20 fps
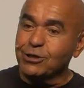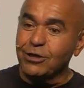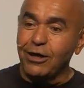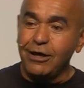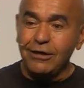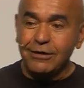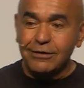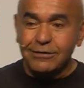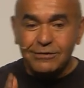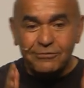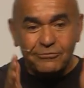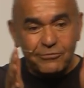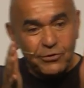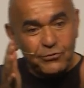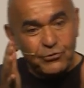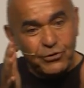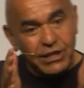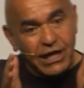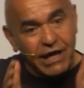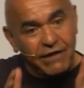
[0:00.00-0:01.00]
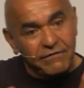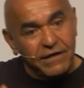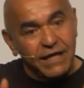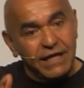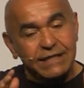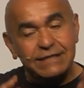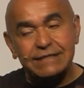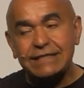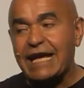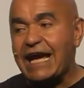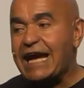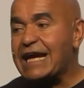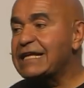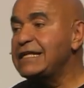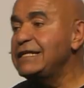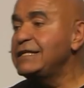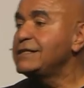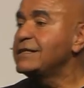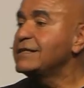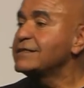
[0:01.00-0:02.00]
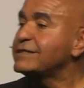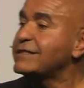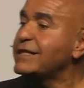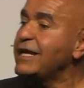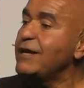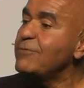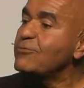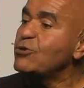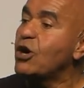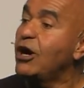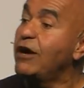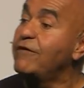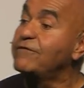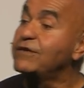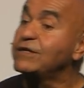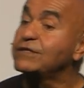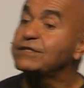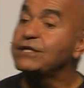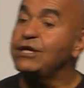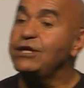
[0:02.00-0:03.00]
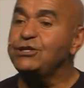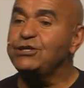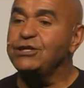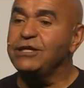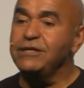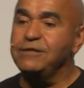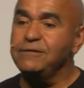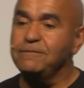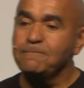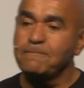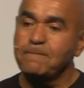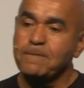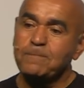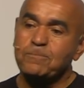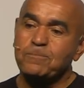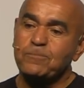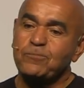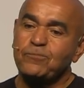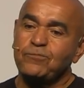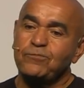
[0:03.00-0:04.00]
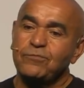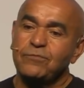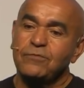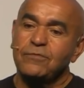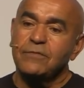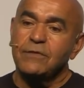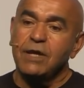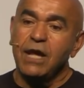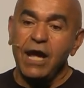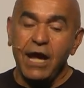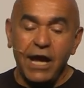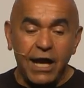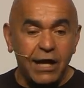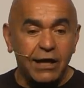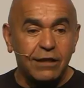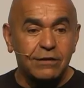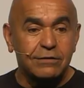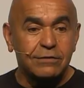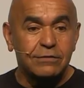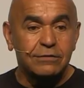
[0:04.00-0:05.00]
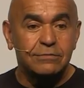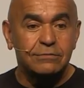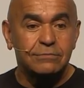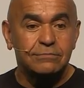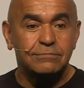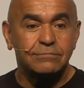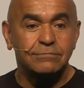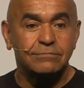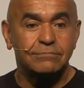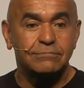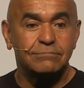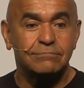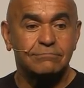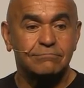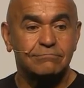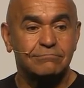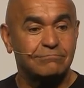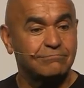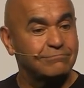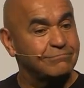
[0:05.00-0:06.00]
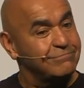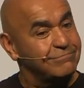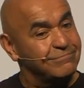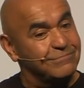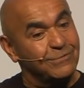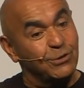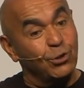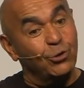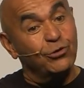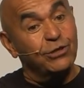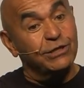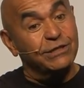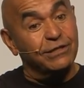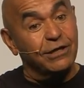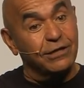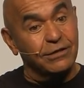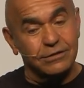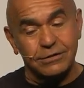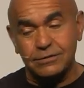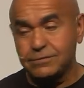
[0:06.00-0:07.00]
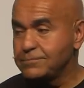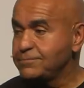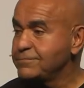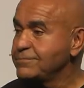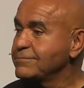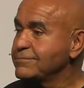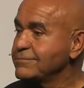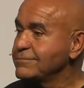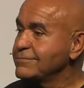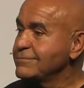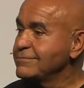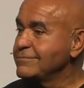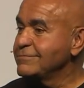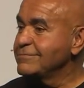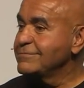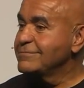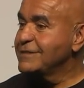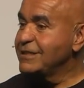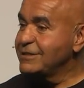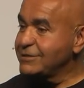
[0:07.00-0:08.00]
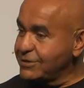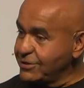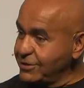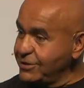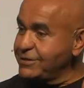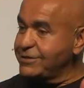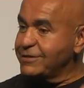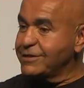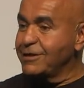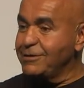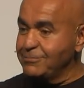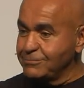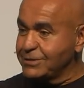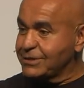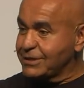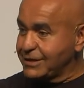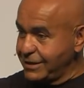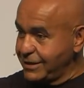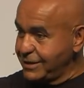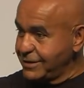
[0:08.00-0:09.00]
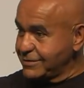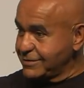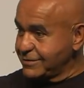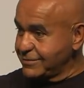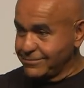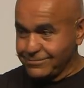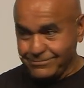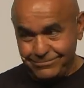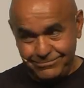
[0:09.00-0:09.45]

call. We would have exactly the same conversation. And no result. The system says